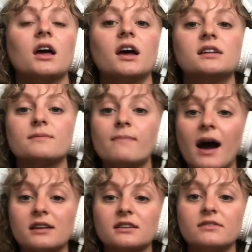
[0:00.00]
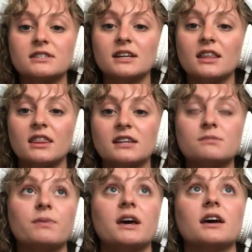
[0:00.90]
It's massive. It's like this
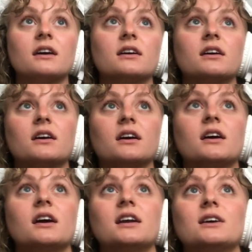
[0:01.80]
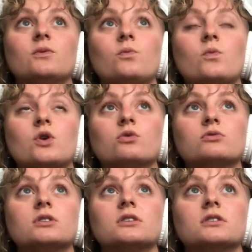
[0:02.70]
big and it
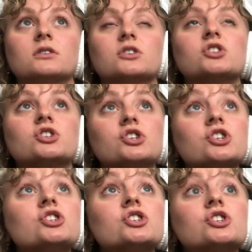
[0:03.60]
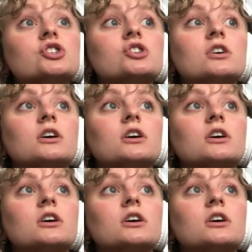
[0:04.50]
won't shh.